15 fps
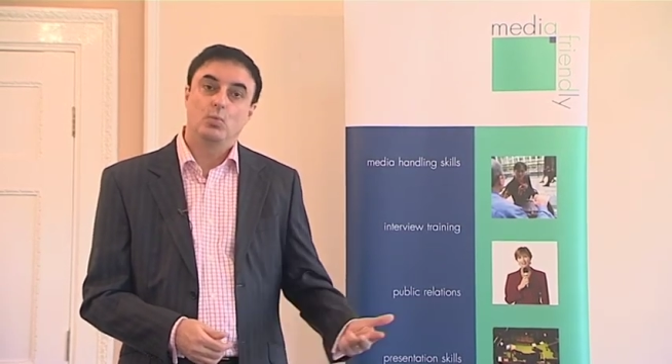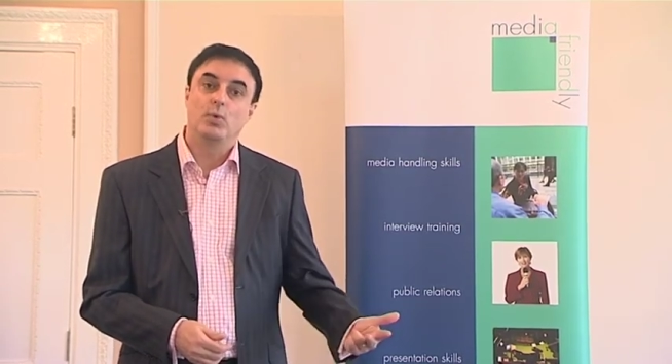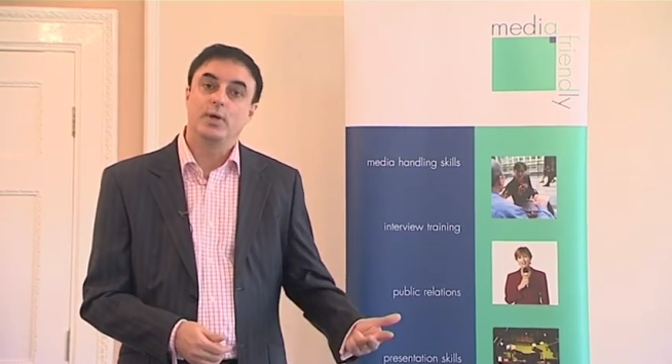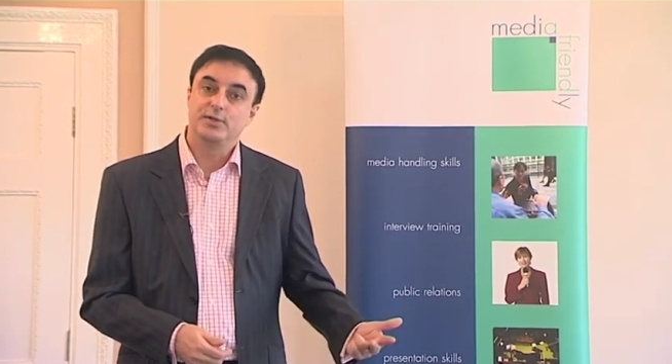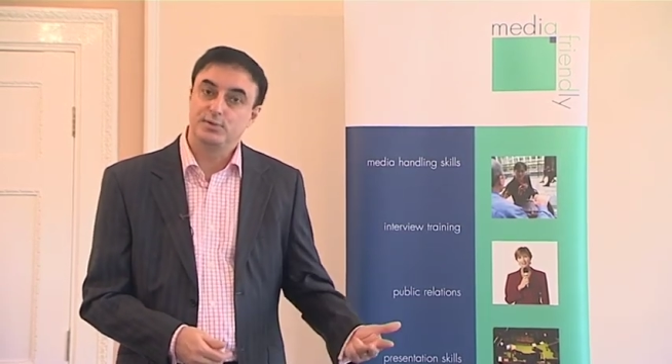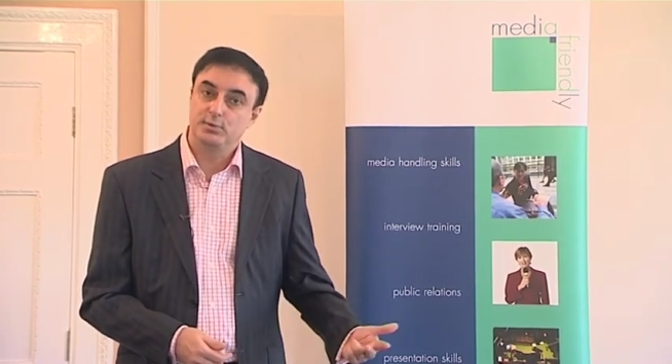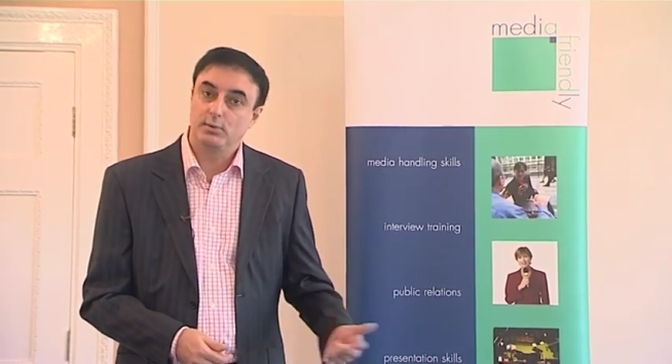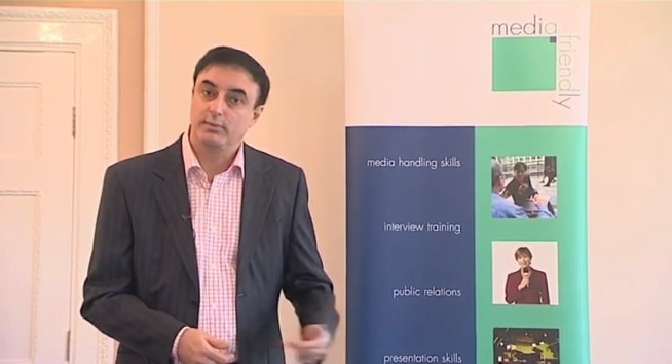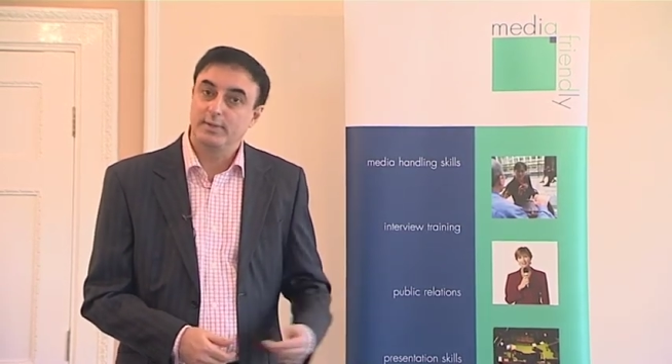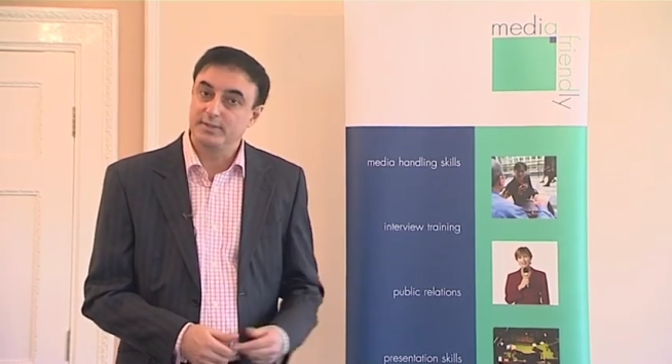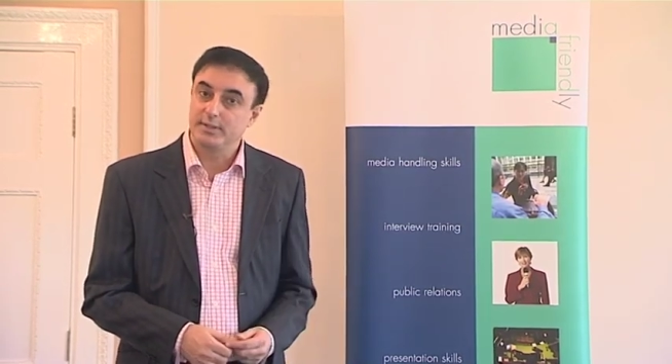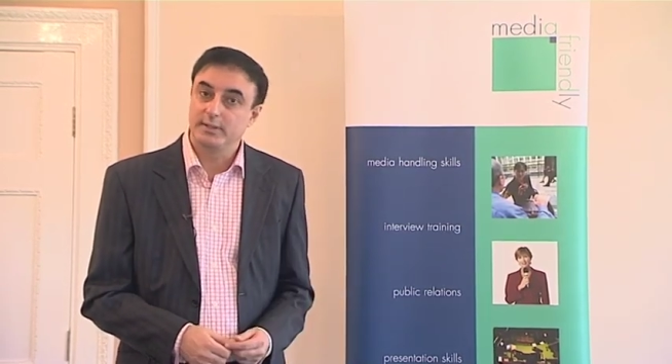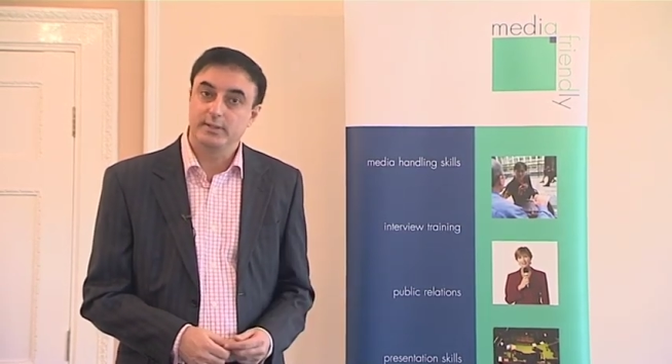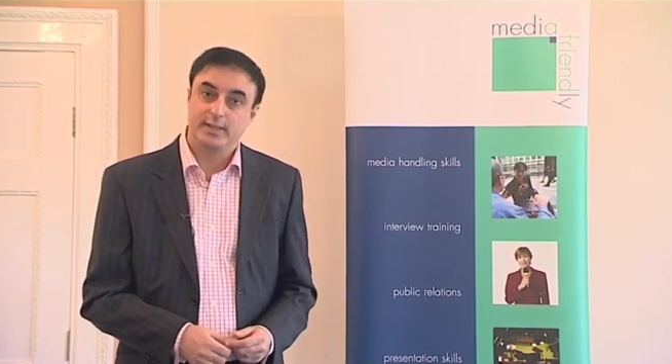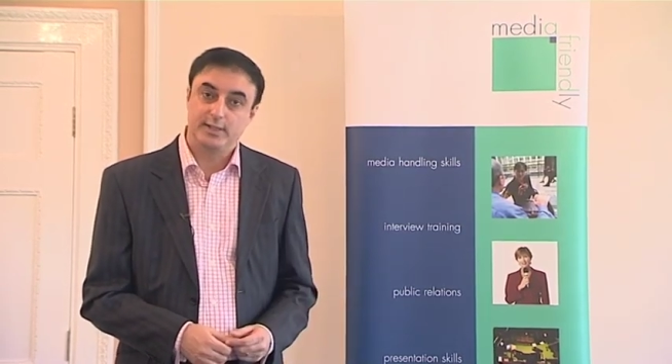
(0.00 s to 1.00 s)
Where's your
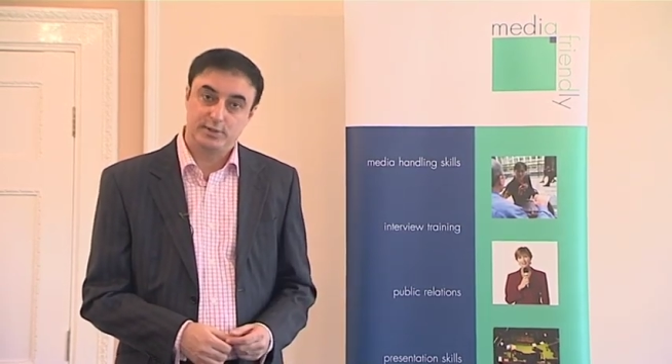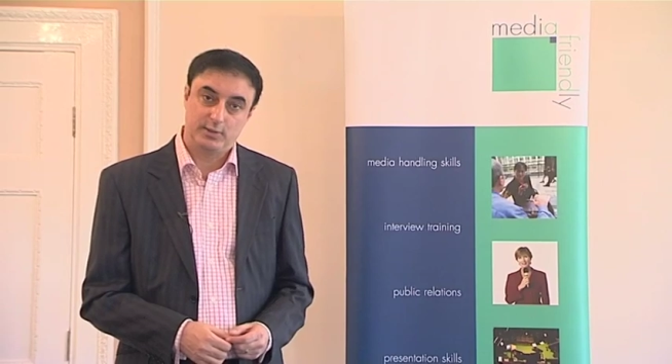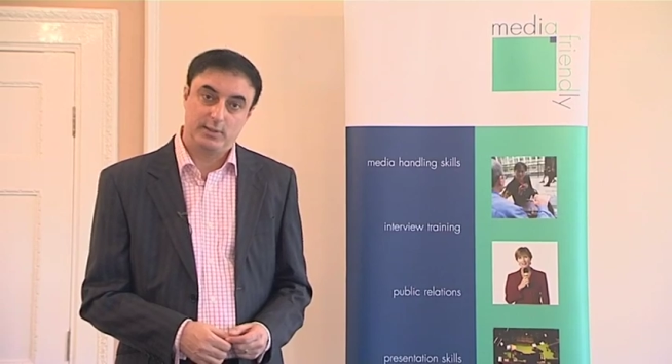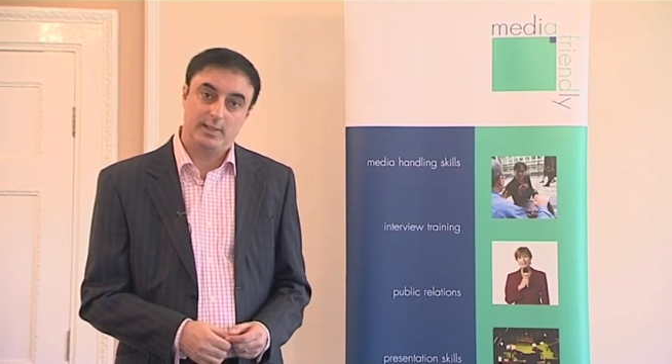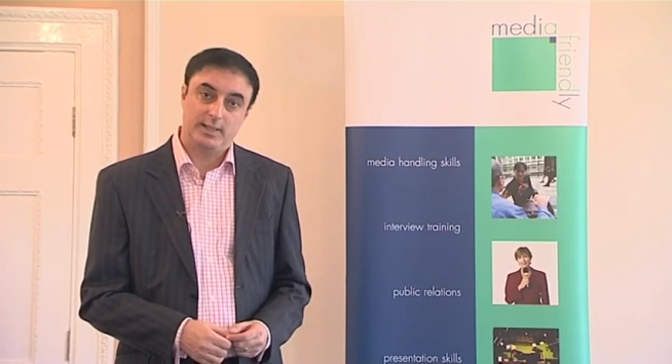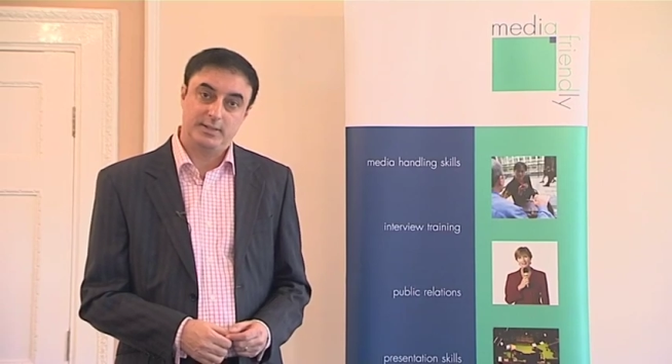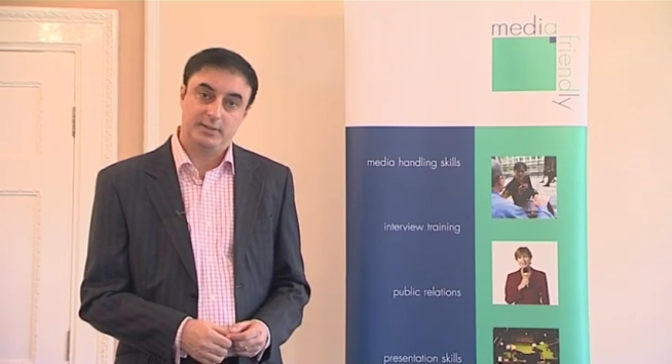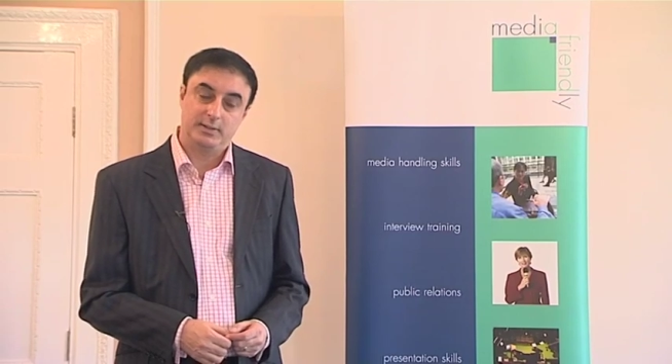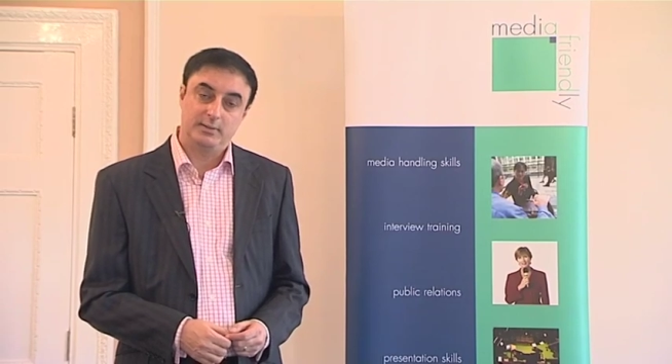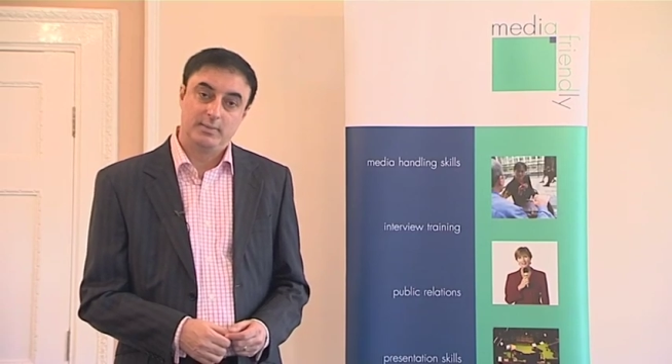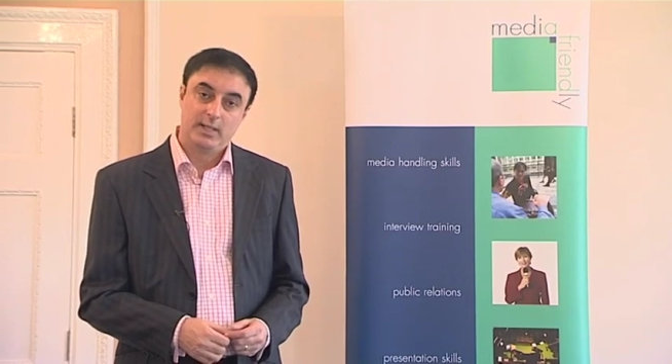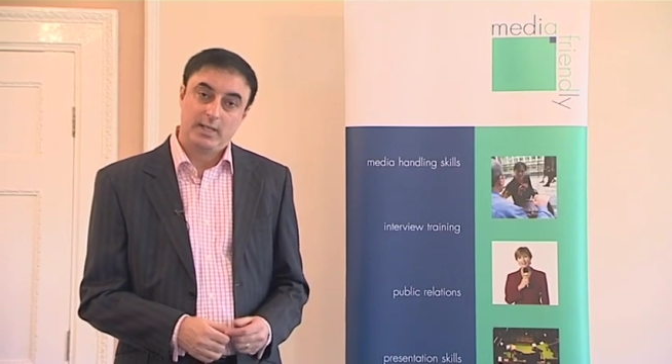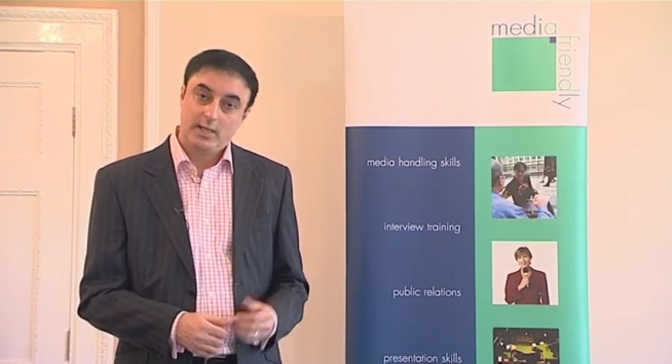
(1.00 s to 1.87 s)
resignation letter?